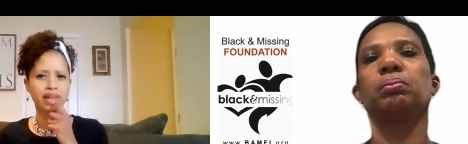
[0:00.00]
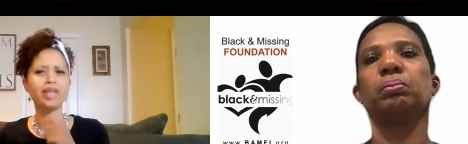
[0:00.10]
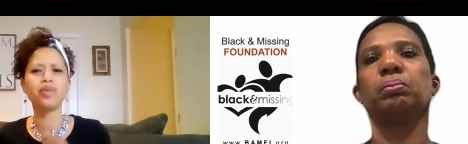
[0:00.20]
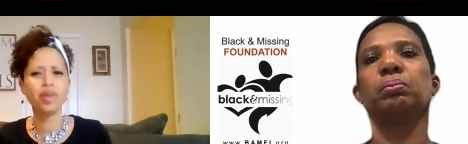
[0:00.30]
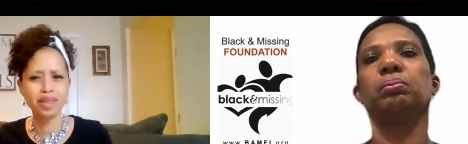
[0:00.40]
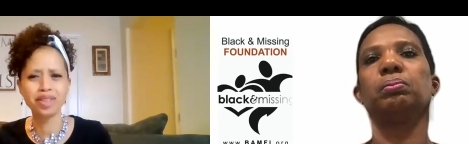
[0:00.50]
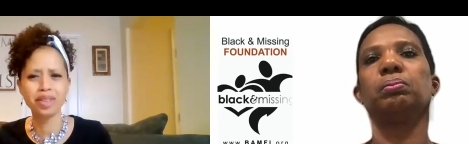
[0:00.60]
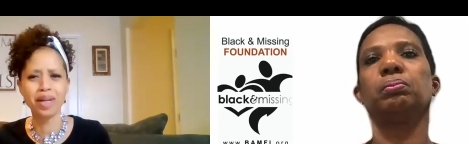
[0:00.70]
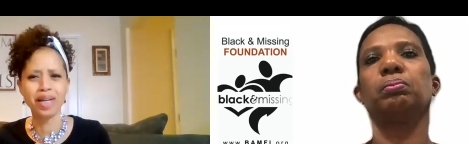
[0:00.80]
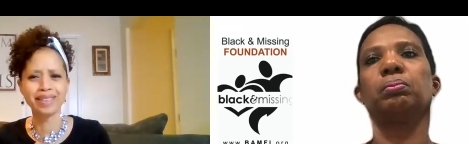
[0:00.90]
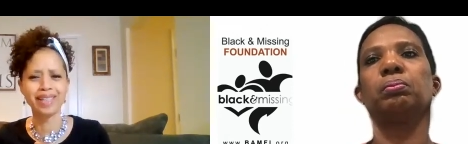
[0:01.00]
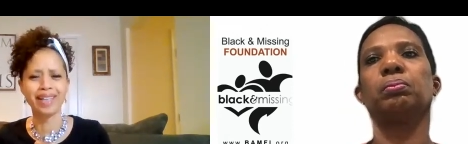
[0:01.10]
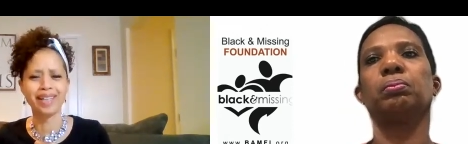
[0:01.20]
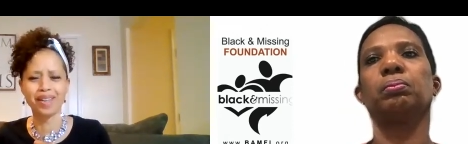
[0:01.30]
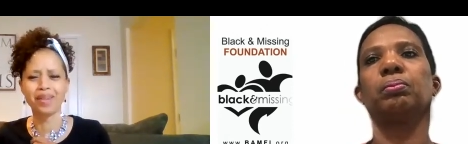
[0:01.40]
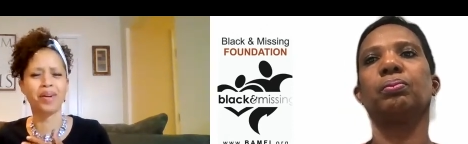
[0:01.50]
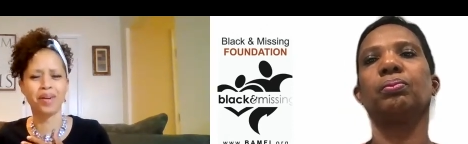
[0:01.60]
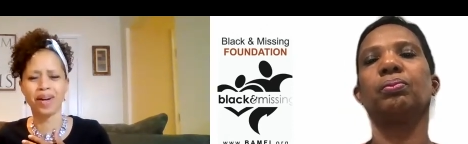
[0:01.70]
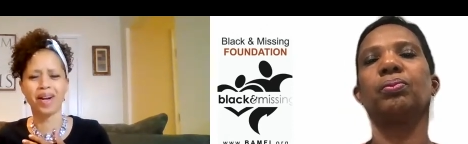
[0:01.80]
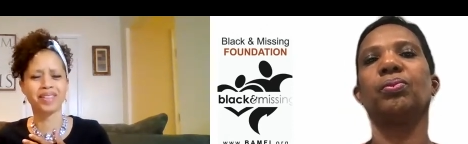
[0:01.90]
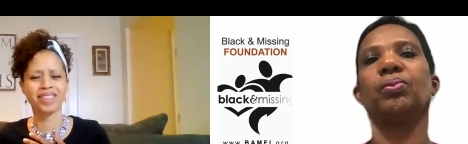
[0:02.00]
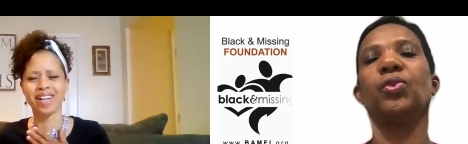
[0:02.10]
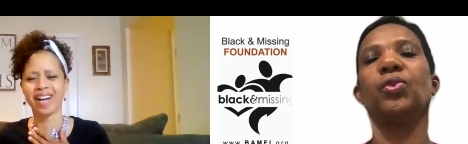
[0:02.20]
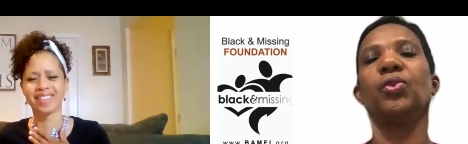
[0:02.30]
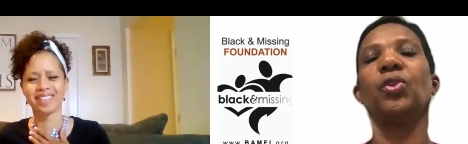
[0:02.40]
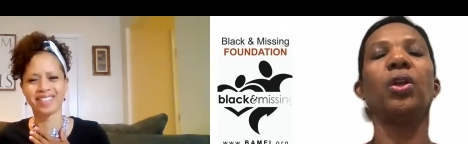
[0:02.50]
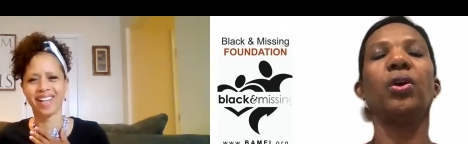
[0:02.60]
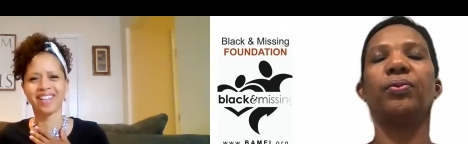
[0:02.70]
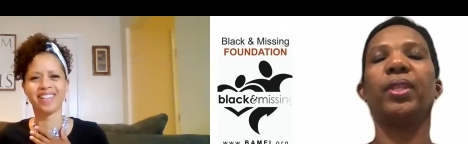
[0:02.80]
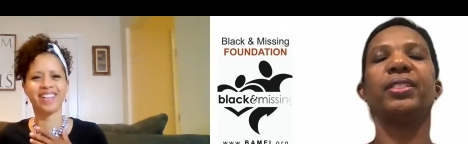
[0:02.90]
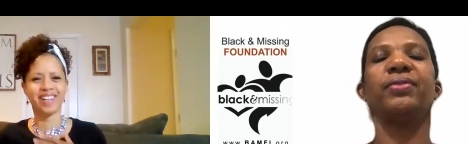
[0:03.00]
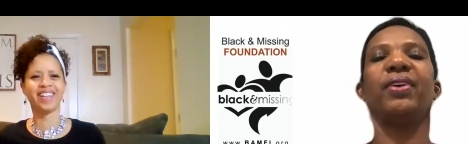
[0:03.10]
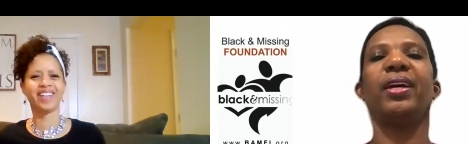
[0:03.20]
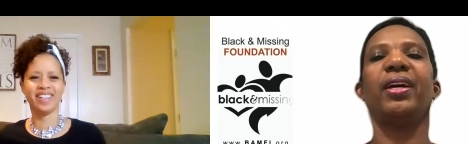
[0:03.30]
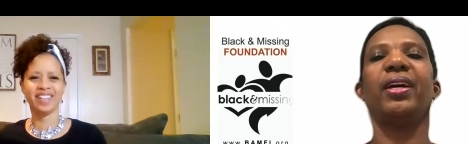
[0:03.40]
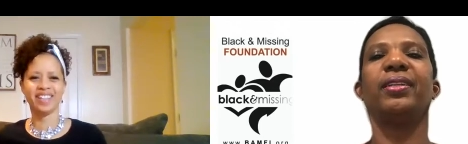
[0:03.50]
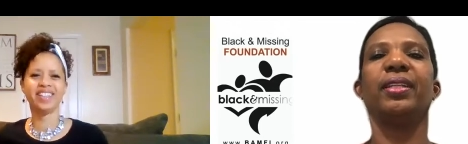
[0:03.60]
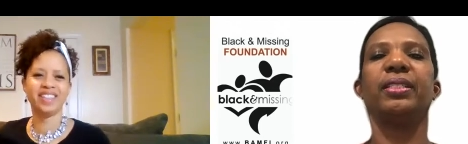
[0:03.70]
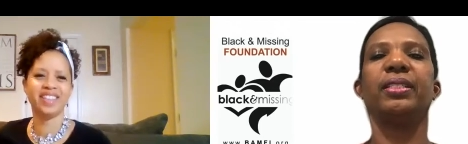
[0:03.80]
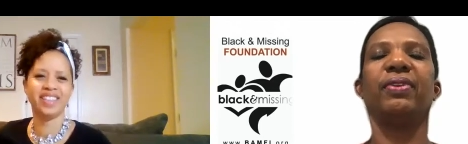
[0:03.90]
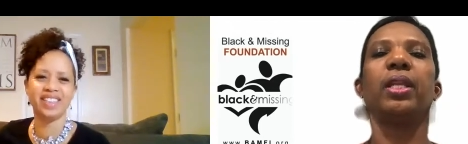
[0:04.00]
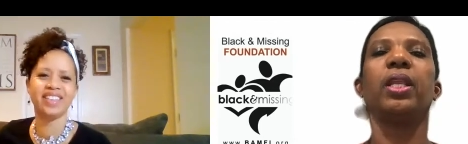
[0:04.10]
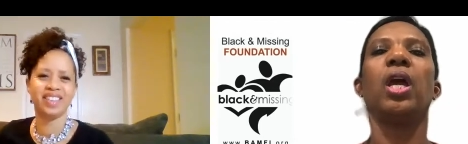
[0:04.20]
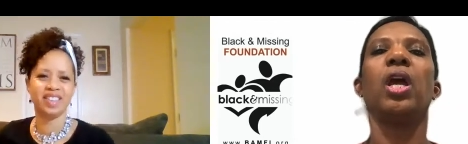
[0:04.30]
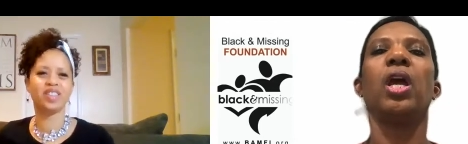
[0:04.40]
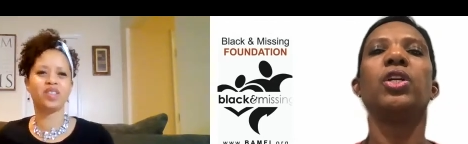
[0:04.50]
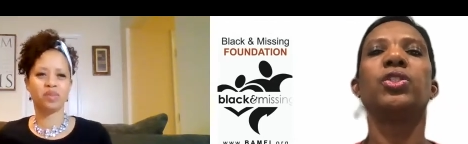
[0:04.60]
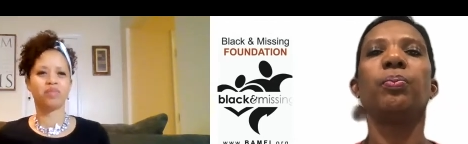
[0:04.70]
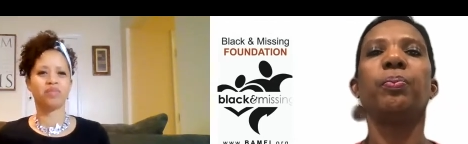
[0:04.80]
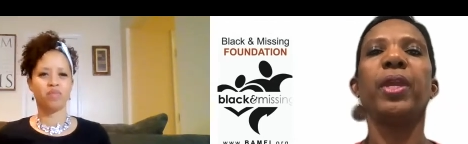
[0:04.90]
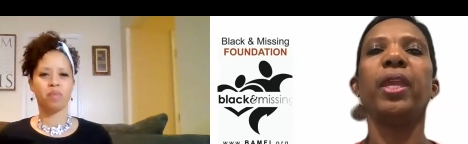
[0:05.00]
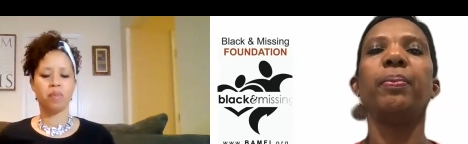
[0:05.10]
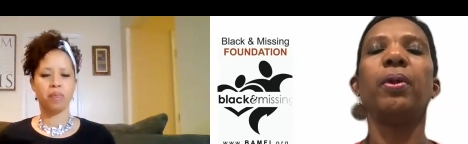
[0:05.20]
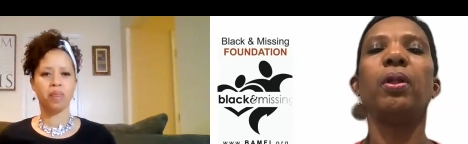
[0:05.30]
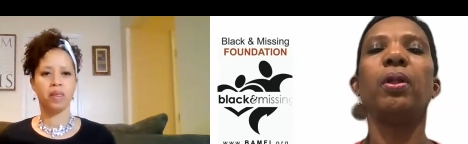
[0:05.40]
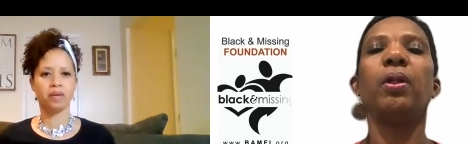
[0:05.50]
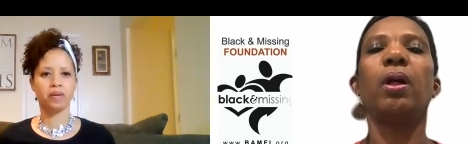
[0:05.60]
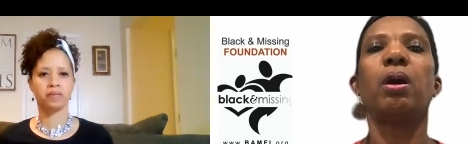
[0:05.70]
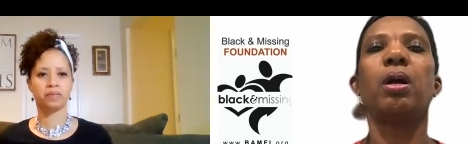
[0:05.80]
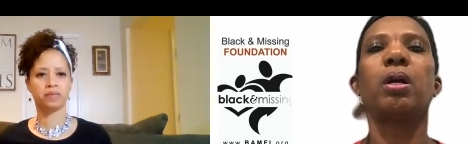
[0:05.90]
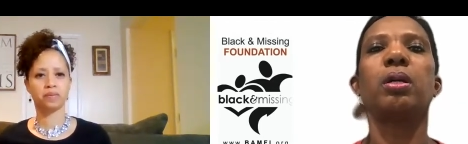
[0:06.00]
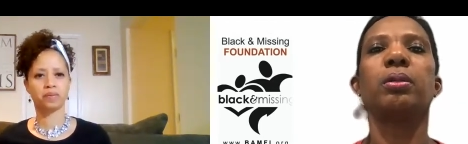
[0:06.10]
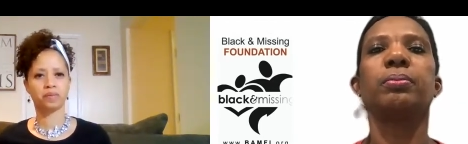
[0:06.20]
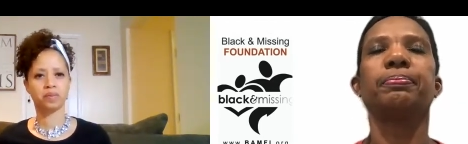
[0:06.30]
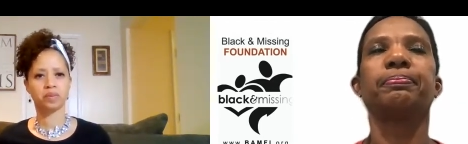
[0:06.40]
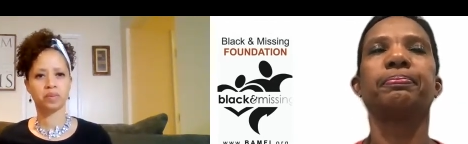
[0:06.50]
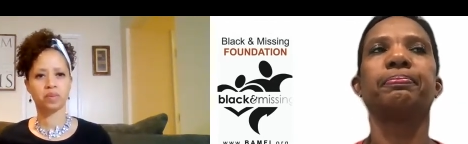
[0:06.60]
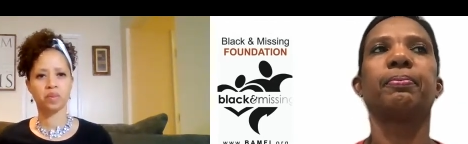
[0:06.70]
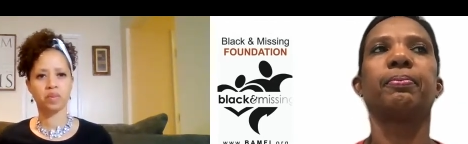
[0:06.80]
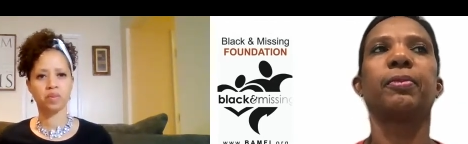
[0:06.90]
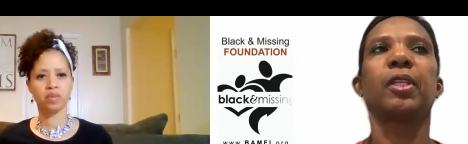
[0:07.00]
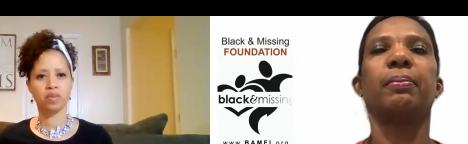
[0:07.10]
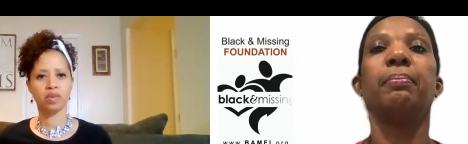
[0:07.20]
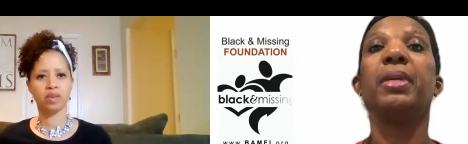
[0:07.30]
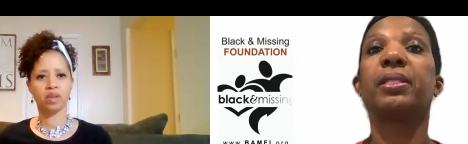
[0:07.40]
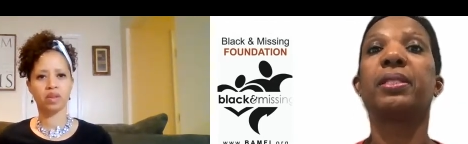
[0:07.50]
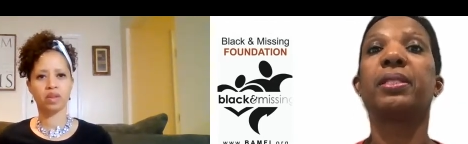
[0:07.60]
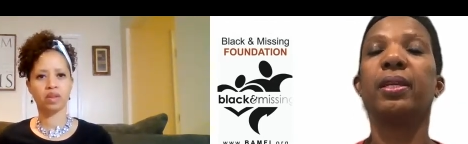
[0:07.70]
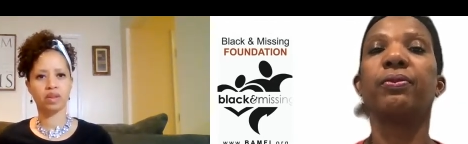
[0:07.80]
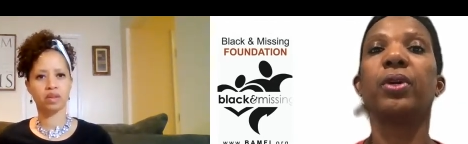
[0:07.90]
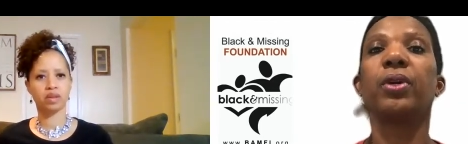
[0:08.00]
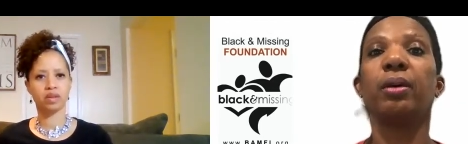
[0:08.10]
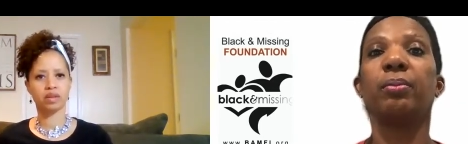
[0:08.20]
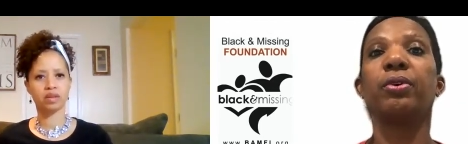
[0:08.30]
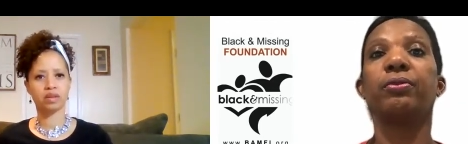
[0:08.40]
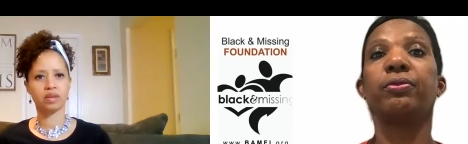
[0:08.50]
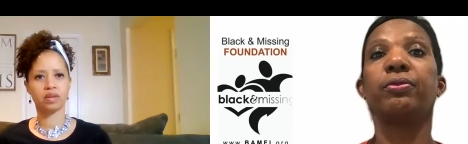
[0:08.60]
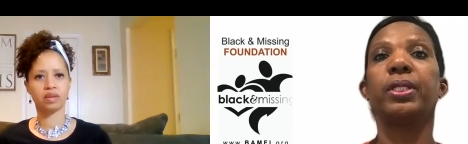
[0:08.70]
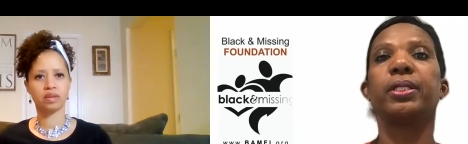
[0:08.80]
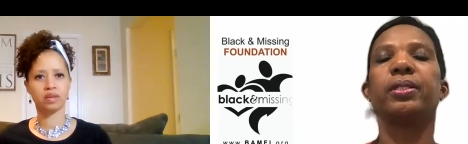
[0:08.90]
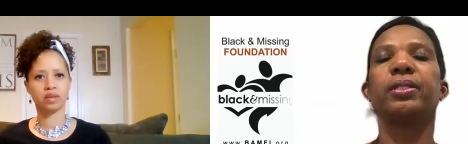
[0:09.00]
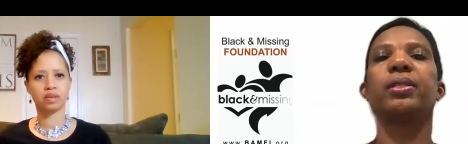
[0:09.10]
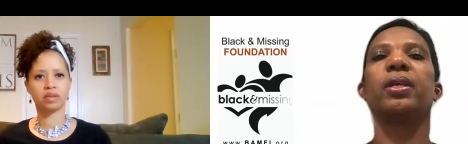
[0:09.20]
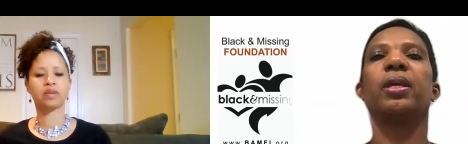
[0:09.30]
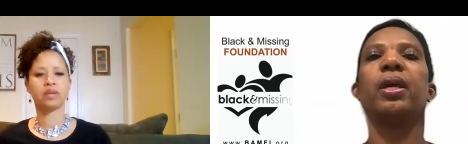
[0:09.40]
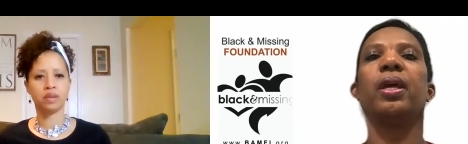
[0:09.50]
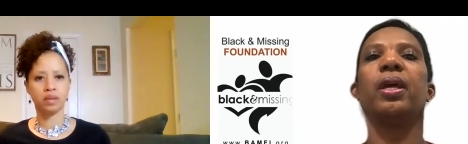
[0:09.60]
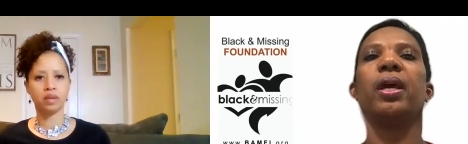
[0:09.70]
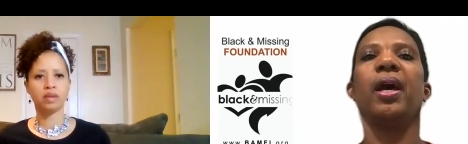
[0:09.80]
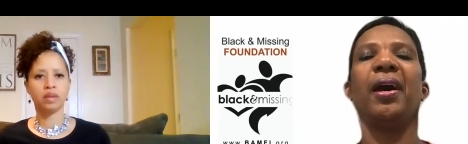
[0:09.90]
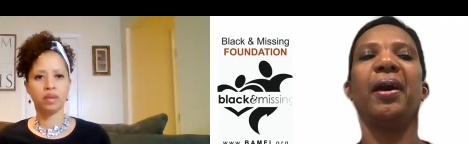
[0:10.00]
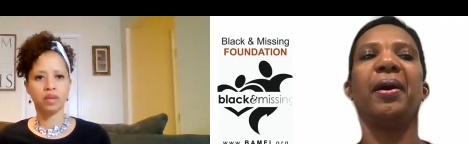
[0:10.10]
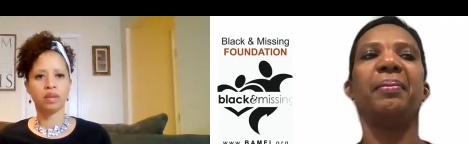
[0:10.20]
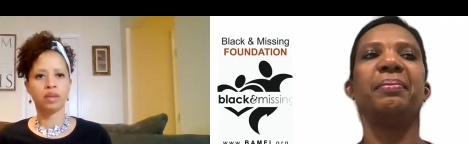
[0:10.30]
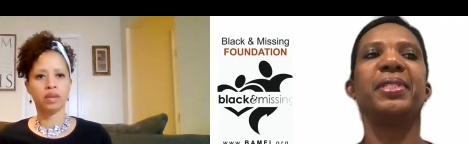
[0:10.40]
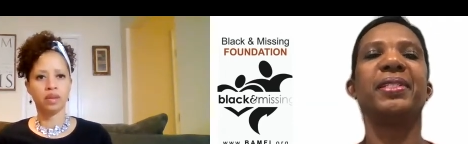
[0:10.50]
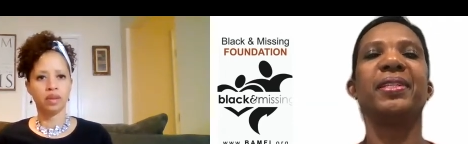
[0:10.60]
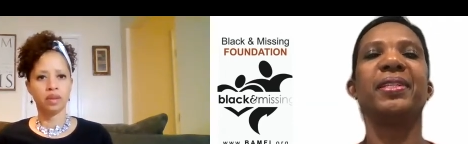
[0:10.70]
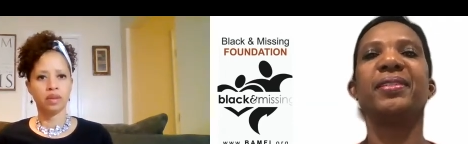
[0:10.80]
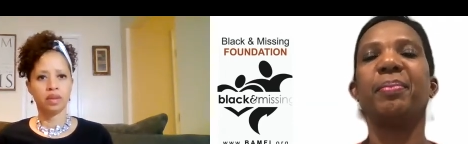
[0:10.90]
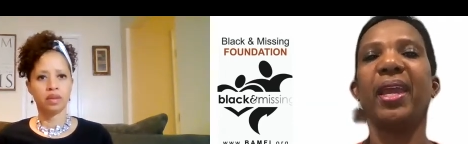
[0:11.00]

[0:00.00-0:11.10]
Speaker 1: think you understood what I said, what I was trying to say. That's fine. So
Speaker 2: people are missing for a number of reasons. Since